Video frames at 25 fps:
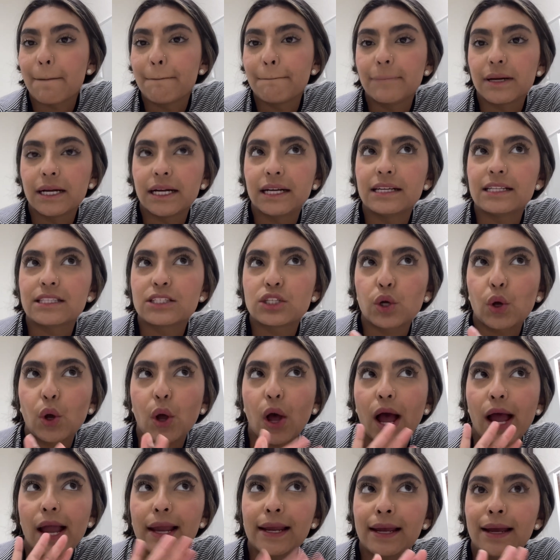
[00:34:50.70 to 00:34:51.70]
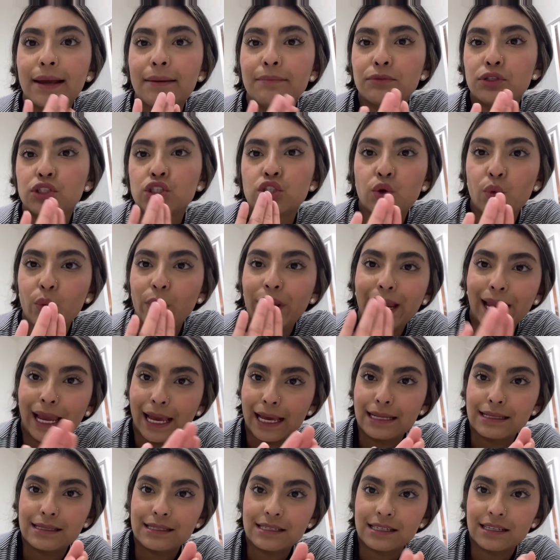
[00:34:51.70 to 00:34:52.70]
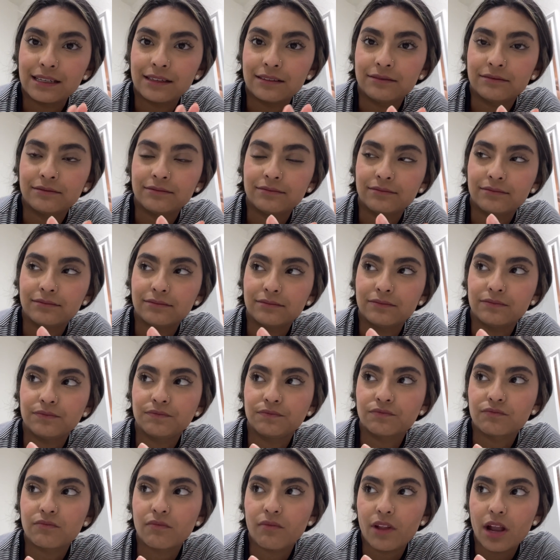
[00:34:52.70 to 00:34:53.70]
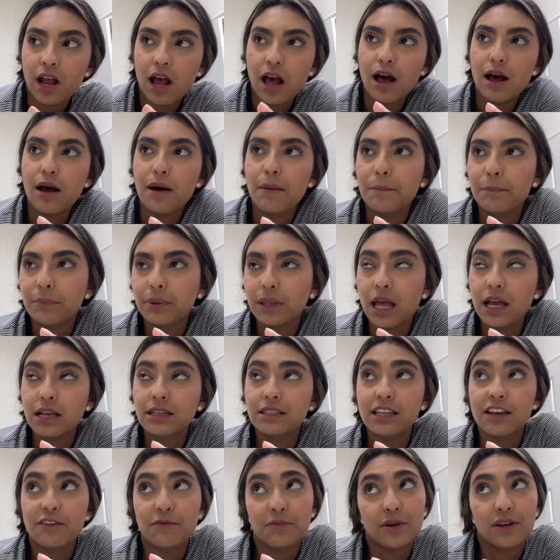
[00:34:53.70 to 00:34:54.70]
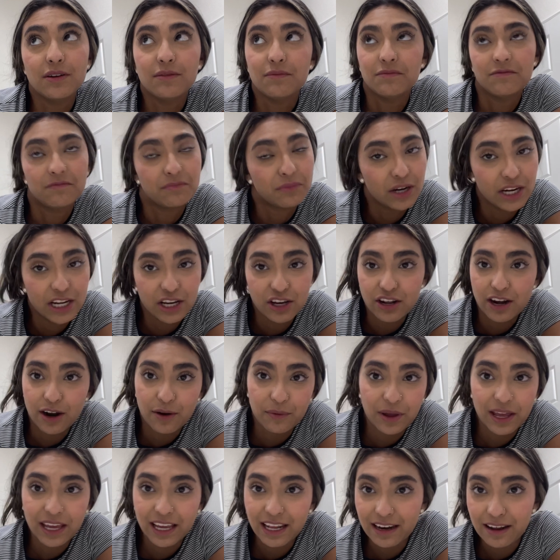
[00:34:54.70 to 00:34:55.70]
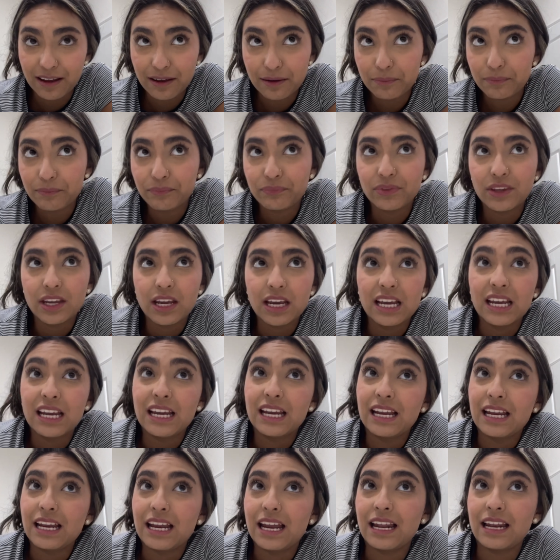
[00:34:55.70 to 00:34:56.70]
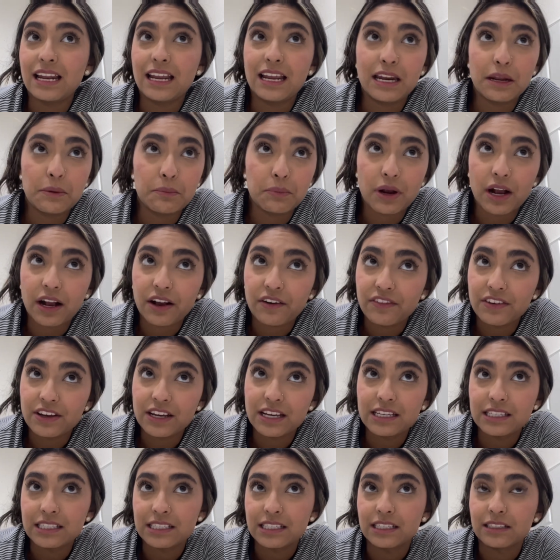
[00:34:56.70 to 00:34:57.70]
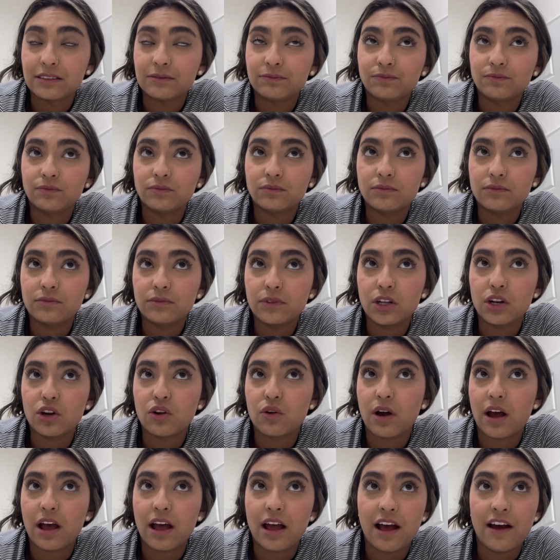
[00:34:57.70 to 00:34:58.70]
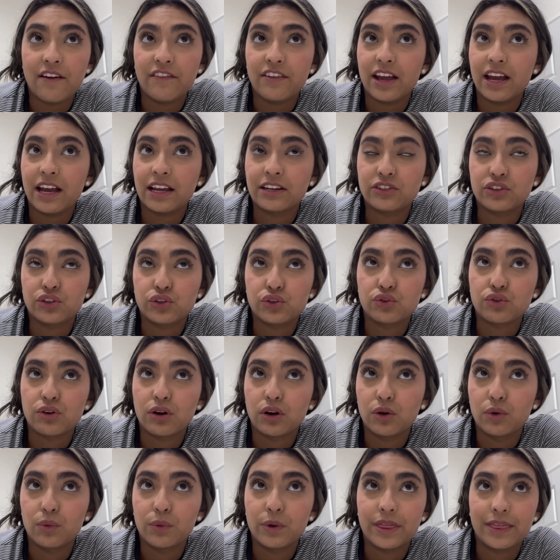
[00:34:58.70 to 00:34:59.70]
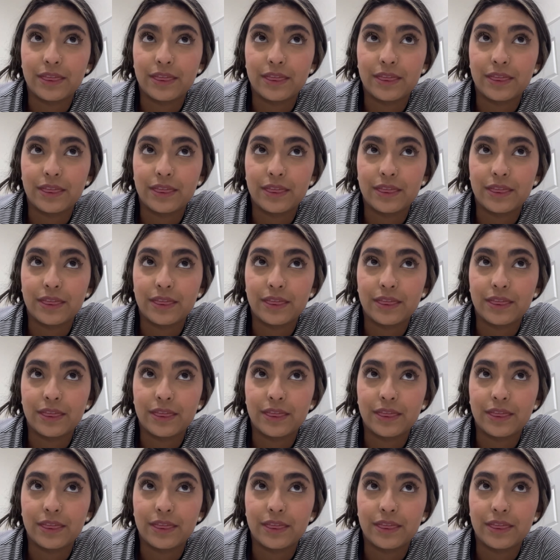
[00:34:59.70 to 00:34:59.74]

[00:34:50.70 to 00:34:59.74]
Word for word: But I am doing it. Um, plus, they've been pretty good at waking up and eating breakfast. And, you know, I haven't had to struggle with